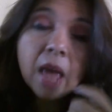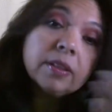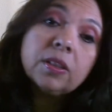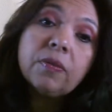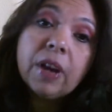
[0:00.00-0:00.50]

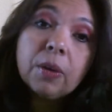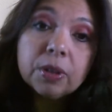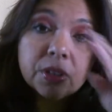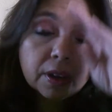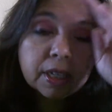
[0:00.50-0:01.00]
So far,
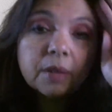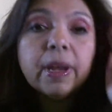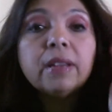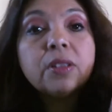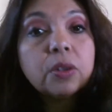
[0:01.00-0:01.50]
we're talking
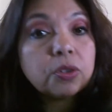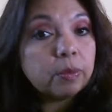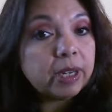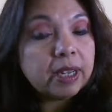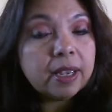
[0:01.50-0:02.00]
about
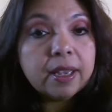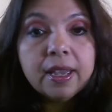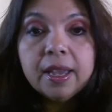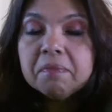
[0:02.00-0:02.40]
social media.